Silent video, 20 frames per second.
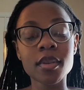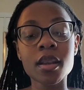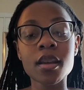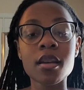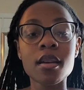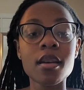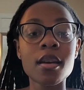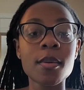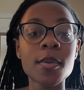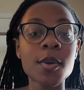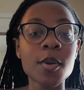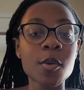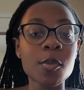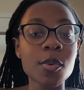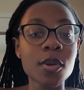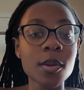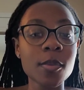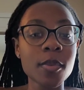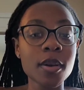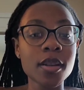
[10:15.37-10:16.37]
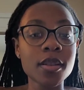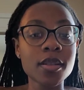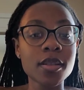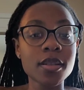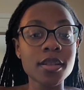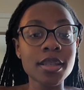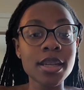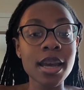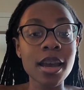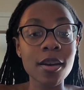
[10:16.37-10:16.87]
they will pretty
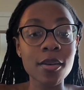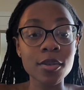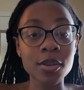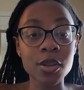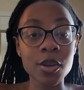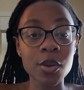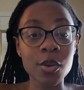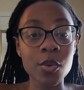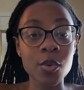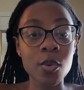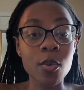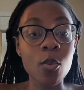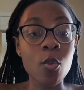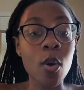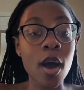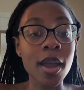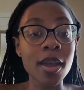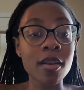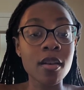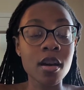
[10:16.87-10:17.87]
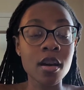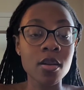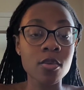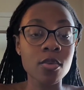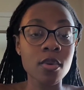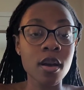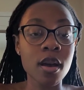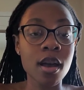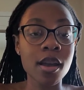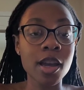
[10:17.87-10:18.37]
much tell you why you got it
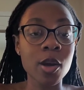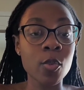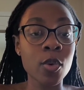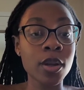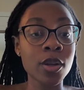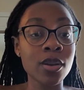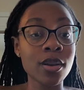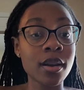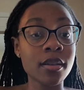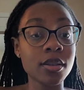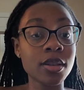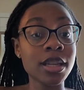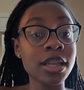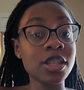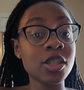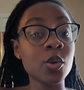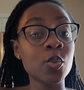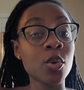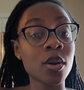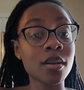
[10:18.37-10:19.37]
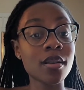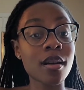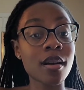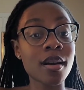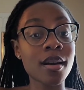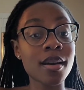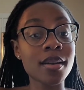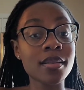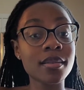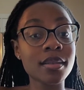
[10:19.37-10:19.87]
wrong and what you need to work
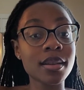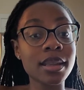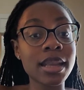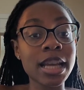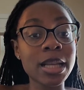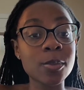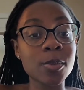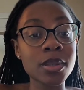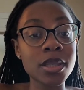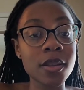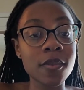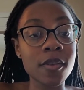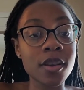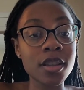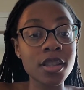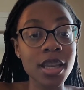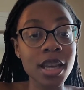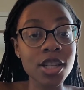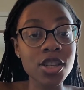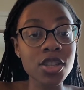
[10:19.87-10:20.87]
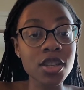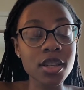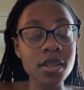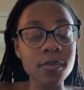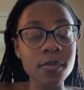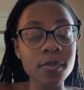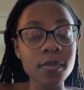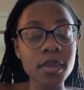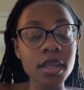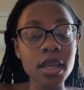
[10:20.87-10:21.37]
on in that specific
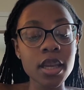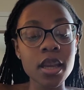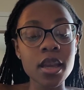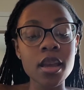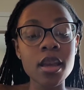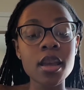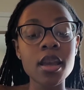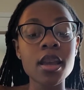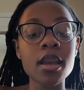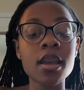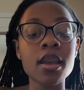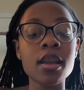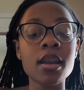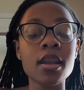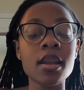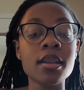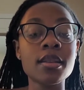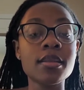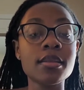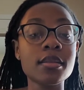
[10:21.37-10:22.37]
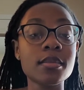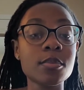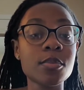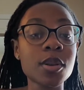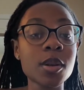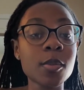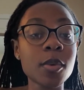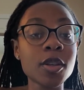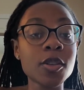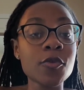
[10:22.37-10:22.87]
section. And it's
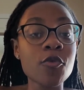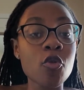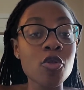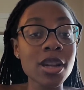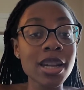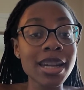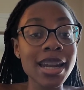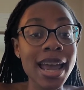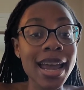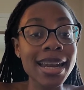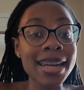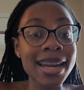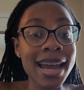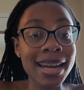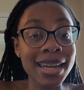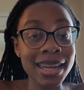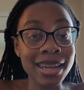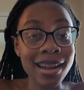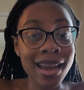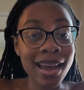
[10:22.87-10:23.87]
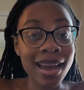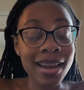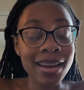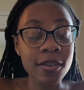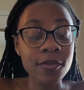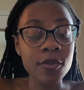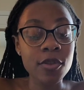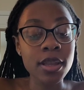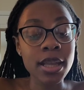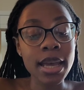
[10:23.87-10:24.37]
pretty much
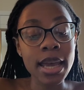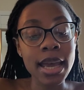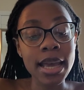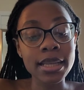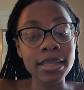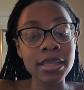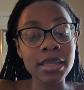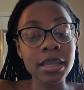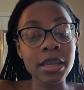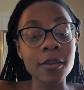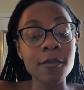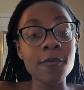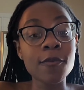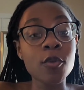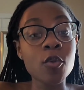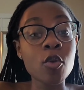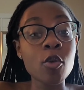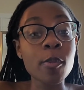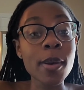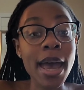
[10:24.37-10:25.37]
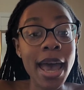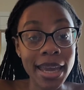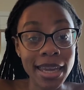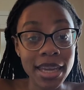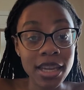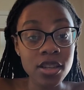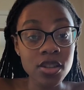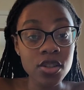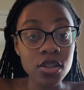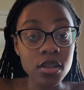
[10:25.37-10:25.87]
$49.99 for the Hesi full
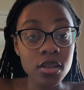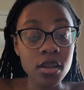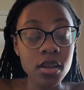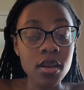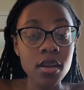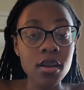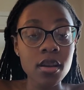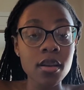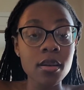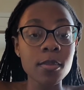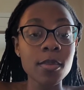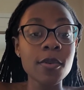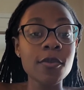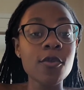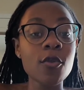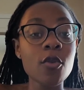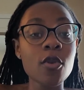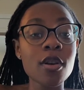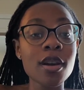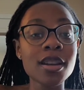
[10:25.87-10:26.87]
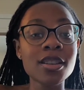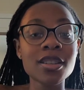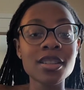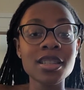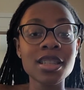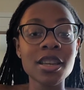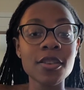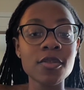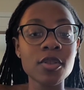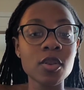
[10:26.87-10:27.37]
package. Before, it just
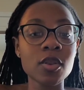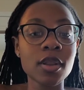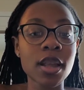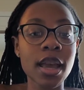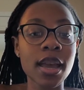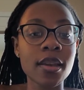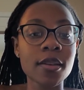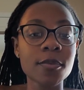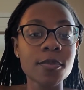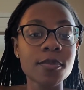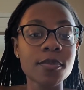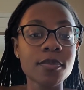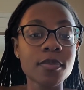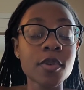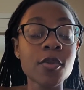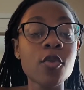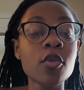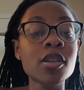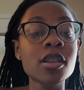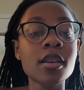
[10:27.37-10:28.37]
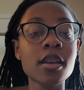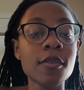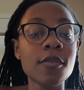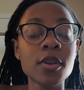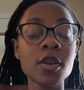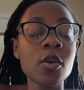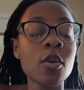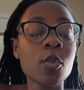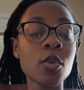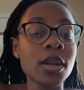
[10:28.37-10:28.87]
gives you like, if you
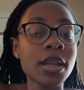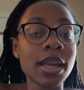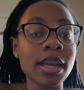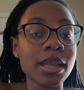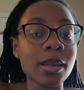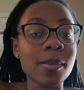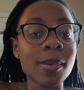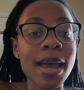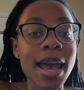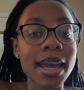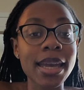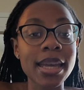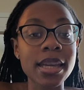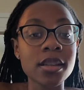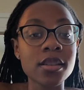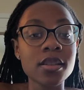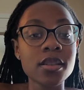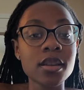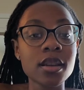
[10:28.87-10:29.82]
don't want to get the package,